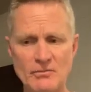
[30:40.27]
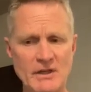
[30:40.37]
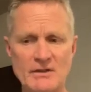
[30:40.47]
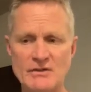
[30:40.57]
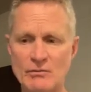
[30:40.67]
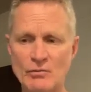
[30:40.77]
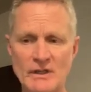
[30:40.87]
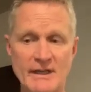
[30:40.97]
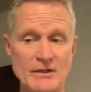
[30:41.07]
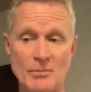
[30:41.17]
because it
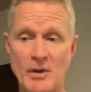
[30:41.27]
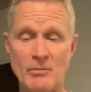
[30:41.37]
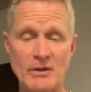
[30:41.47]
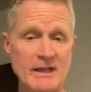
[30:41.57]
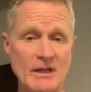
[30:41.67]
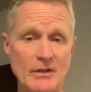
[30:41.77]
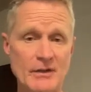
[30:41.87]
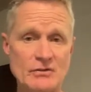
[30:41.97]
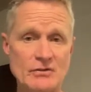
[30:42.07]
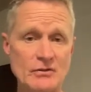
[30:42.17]
really is a public
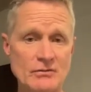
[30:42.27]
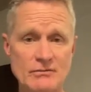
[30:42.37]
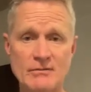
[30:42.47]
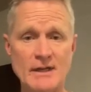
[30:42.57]
health issue.